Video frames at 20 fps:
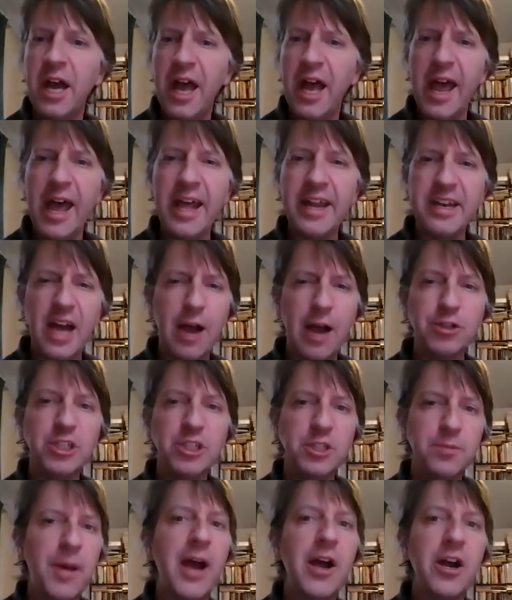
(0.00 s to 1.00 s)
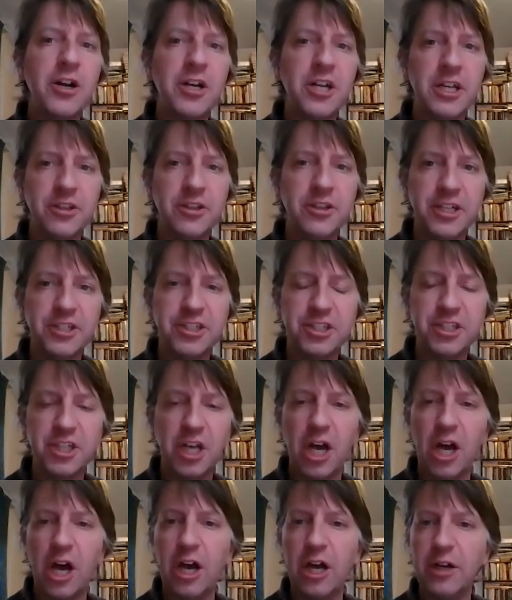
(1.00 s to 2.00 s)
And I was inspired in this
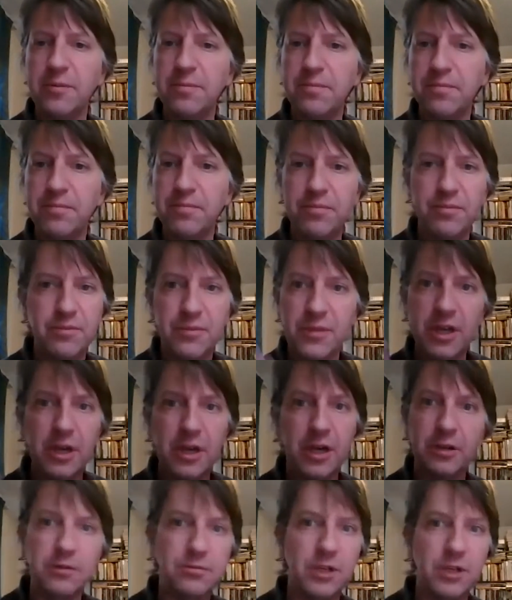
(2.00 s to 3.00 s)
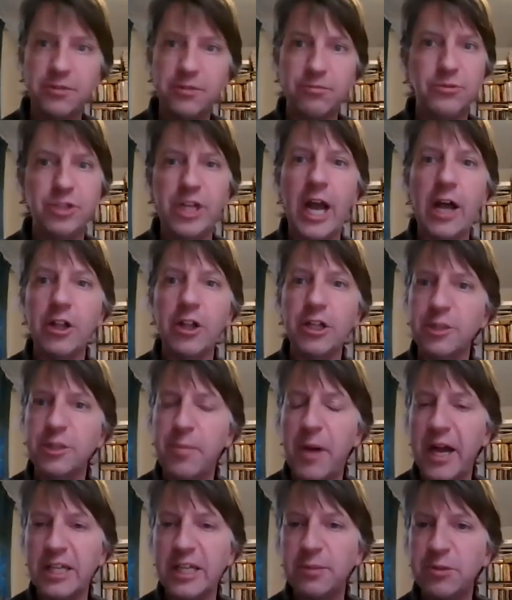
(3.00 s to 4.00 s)
a challenge
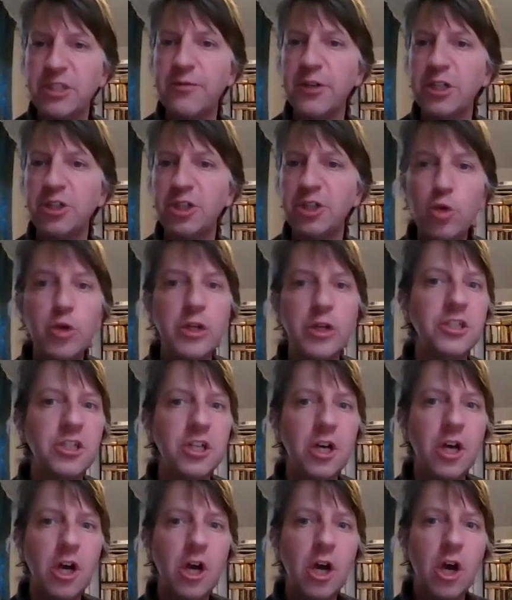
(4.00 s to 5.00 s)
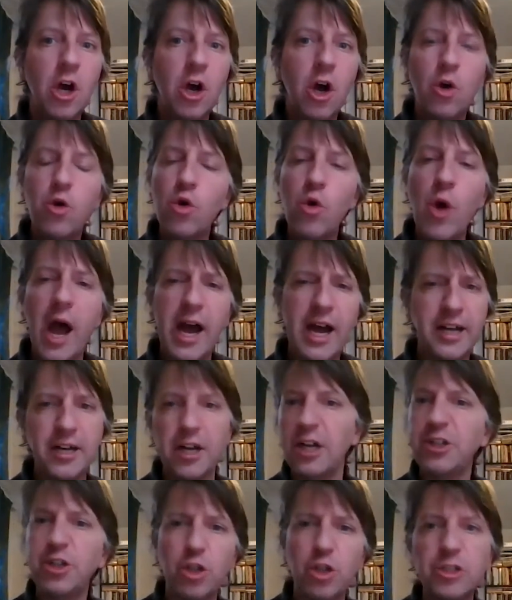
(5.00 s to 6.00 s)
by a specific student who
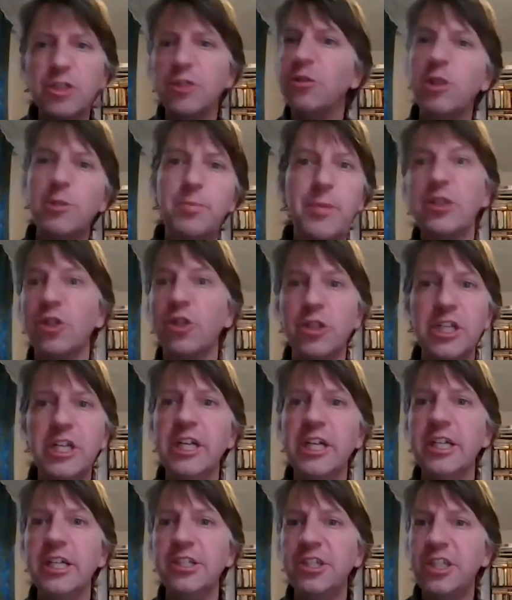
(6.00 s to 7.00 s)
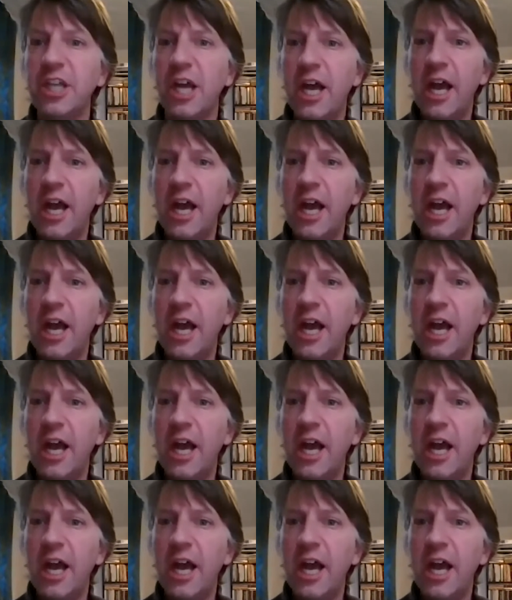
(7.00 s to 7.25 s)
had certain special needs